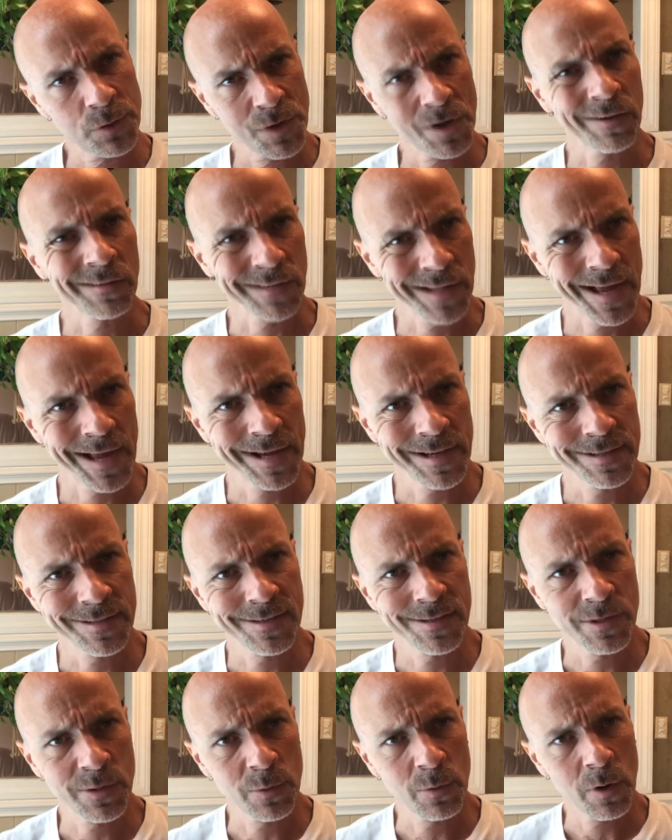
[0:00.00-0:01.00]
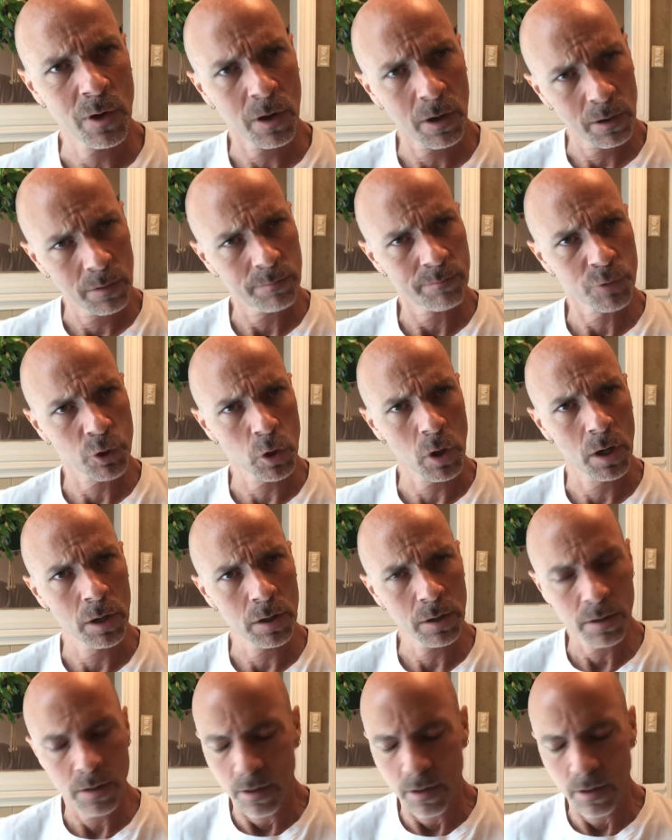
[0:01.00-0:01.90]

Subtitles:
our legs to our trunk,